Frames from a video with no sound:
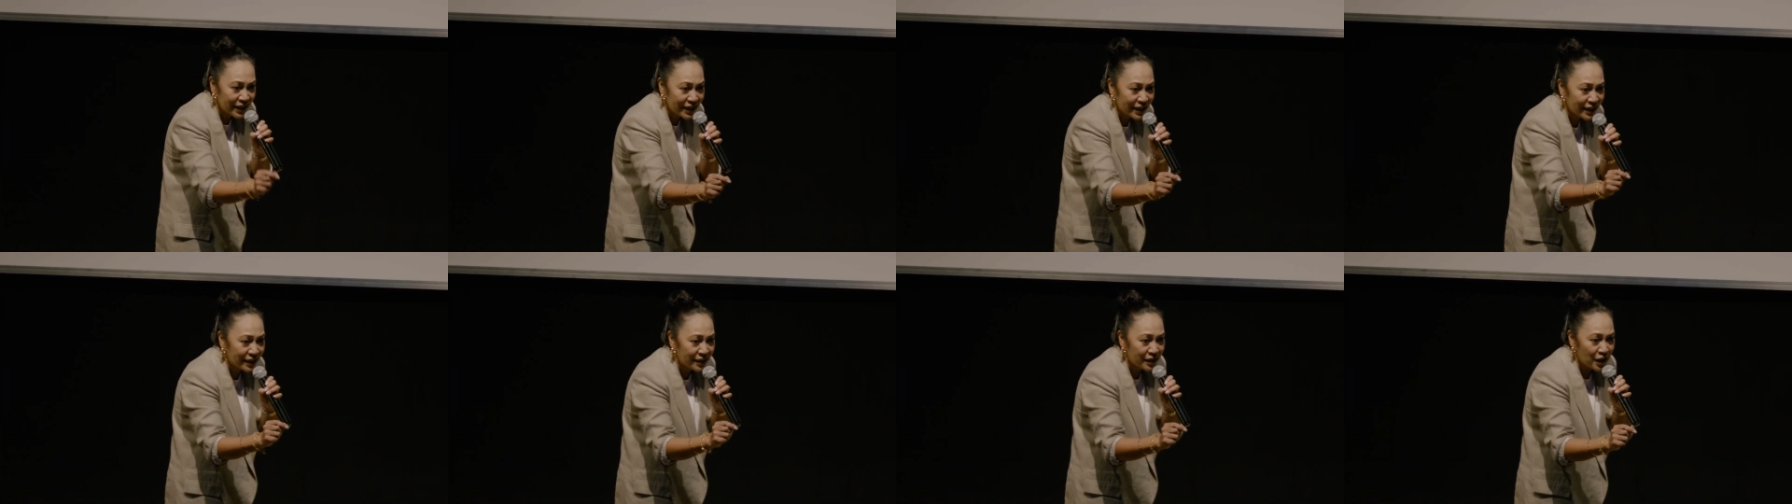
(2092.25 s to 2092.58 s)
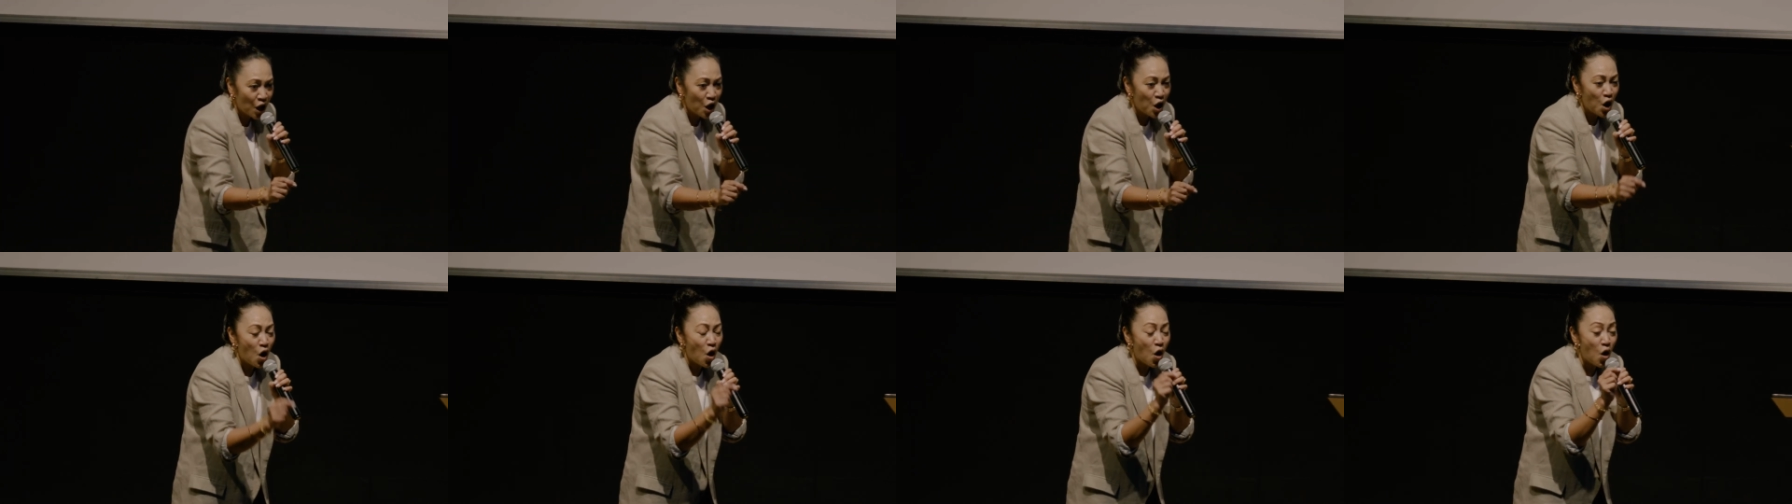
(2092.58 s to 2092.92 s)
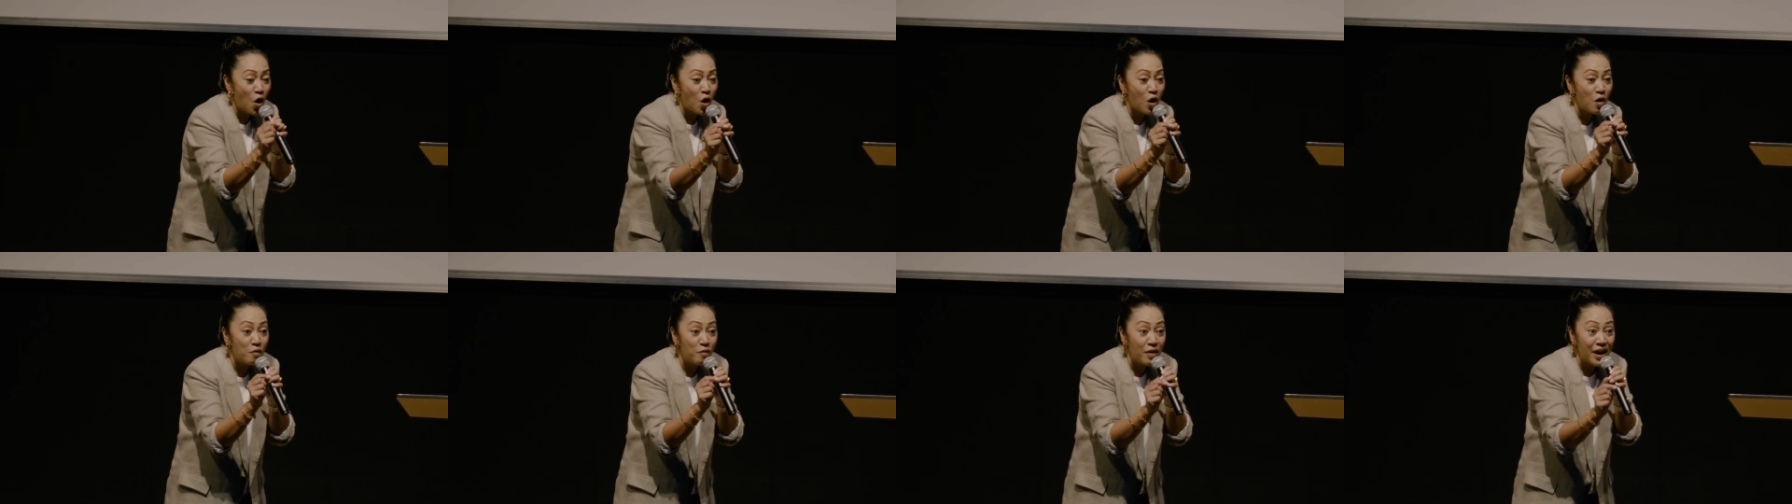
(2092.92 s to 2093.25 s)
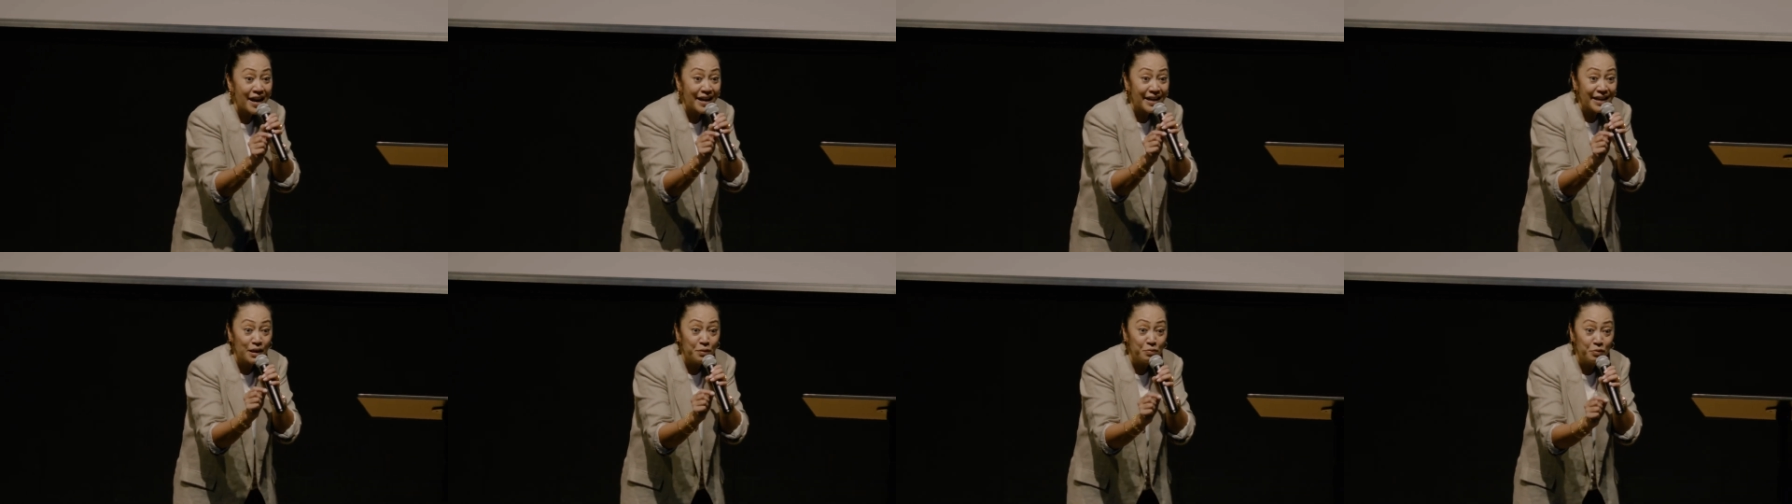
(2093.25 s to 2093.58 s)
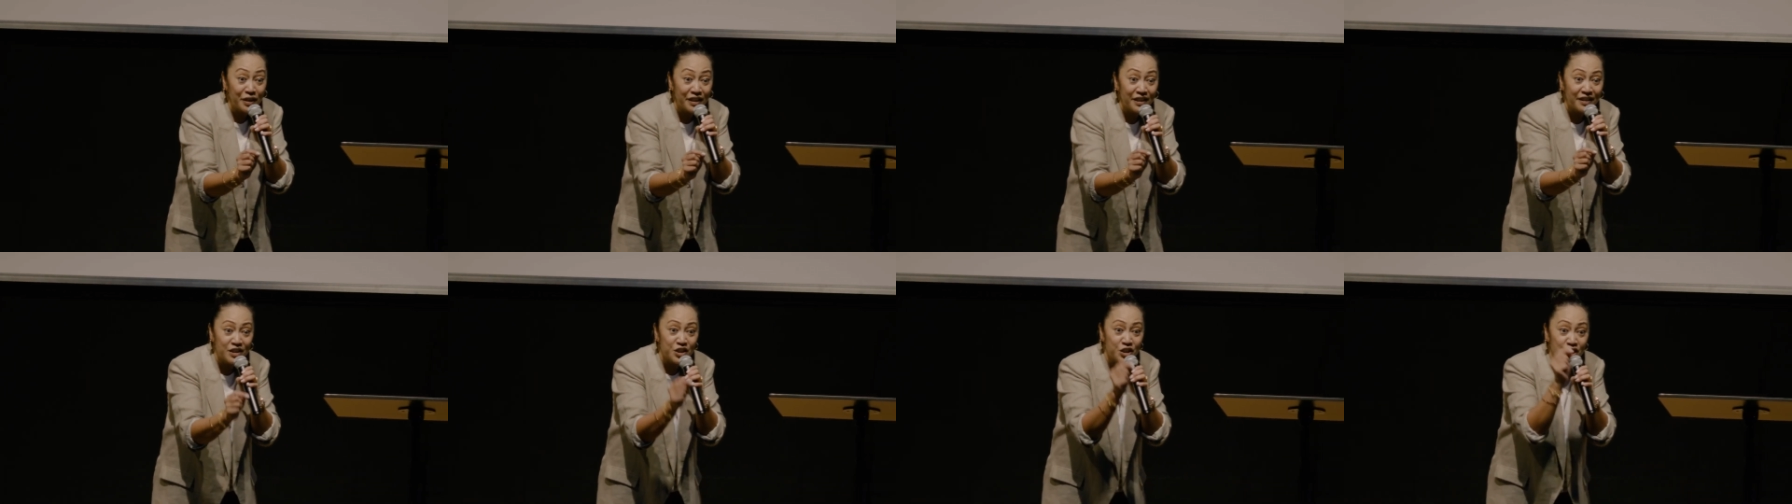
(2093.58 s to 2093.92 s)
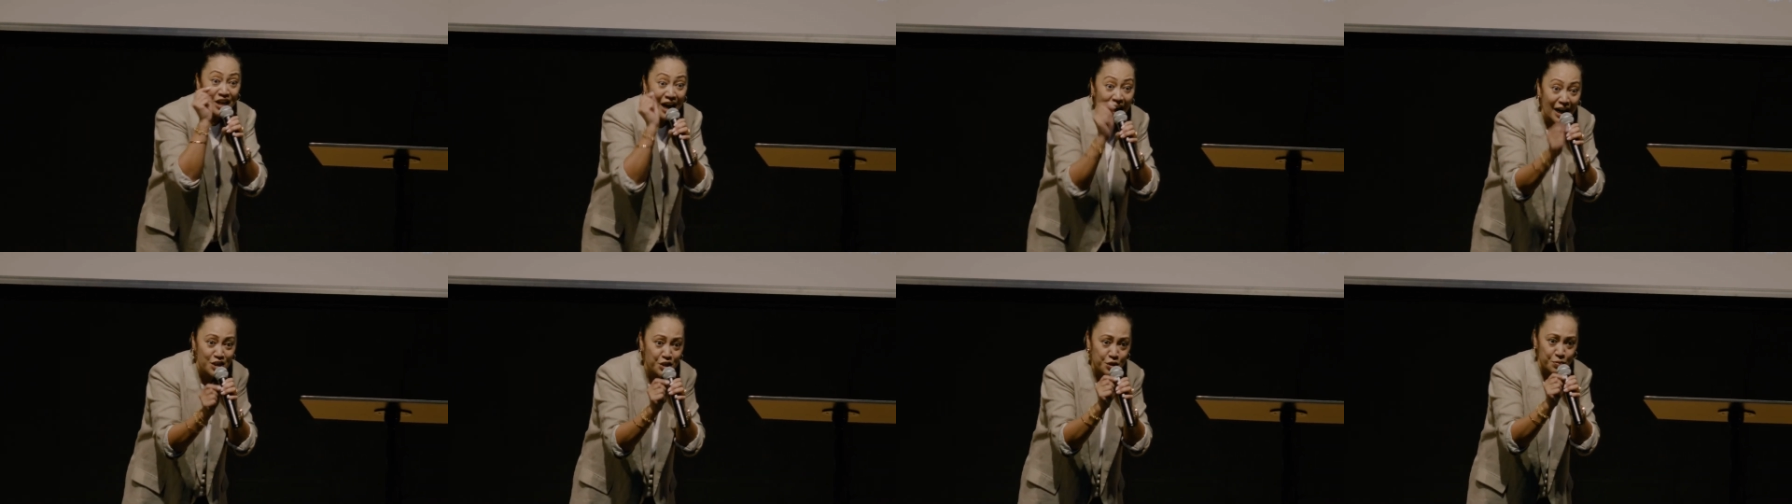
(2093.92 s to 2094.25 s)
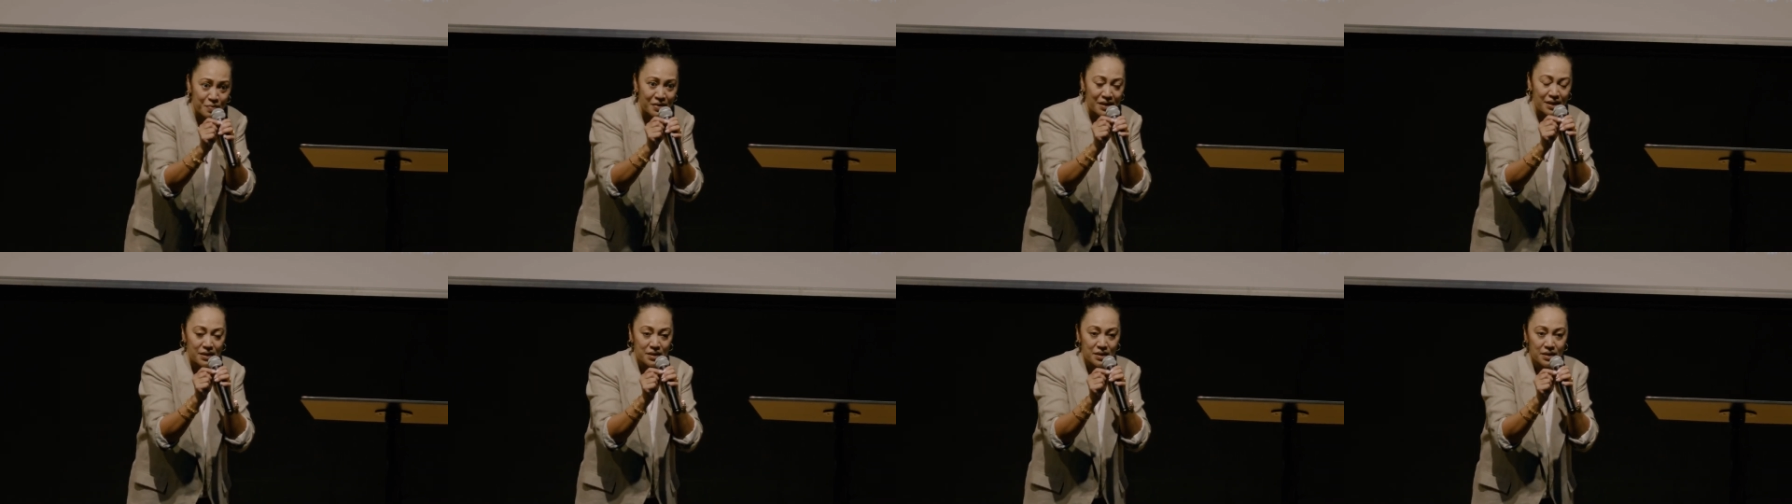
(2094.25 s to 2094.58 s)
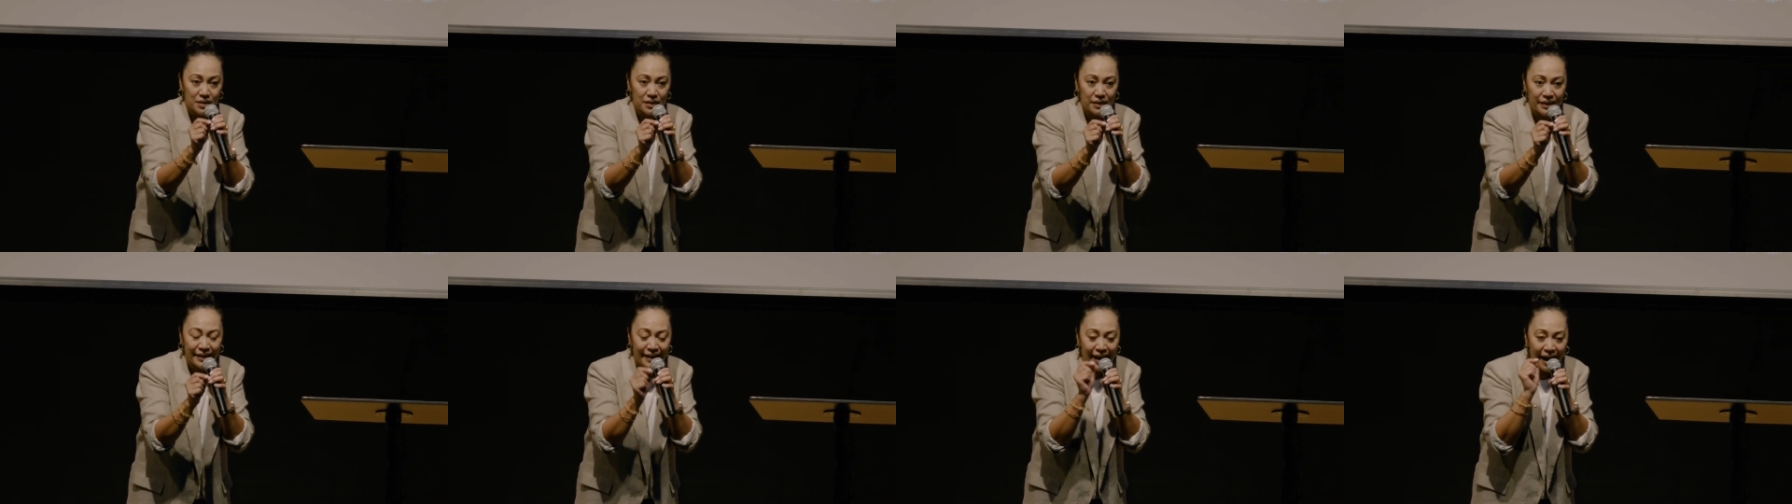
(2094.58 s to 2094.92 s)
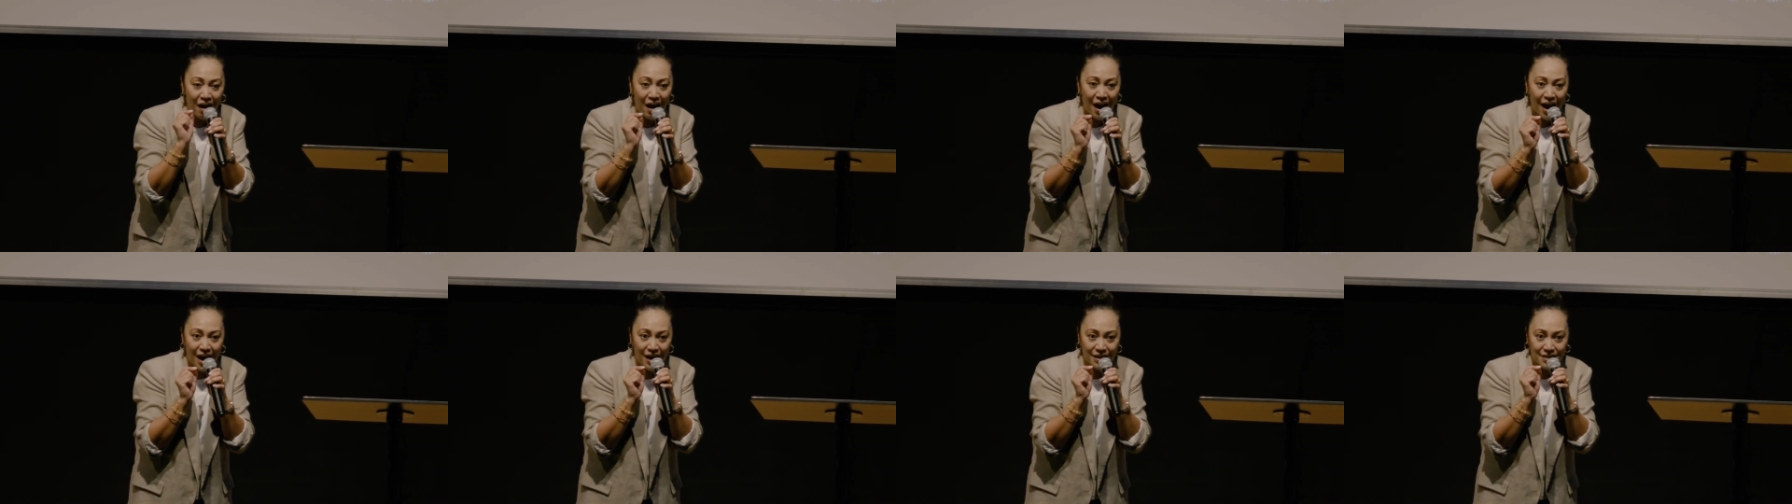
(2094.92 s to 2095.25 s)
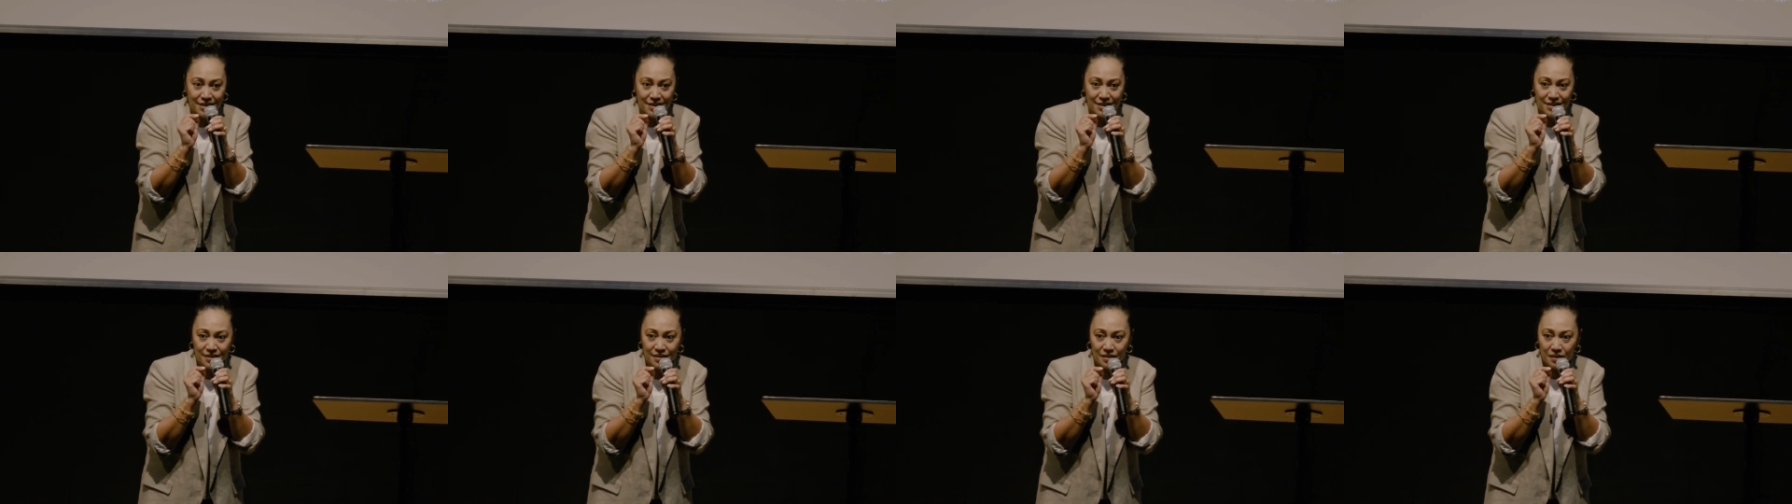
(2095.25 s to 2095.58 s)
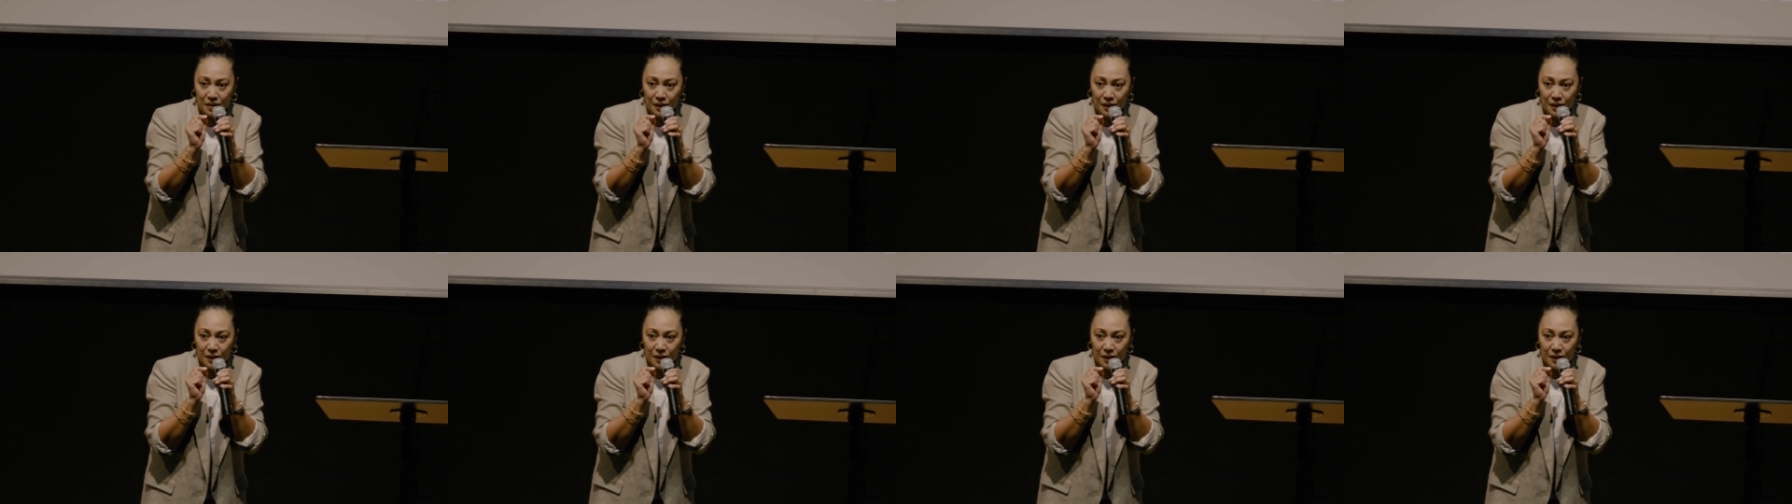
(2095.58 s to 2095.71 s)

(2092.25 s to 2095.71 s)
in already with judgment in our hearts.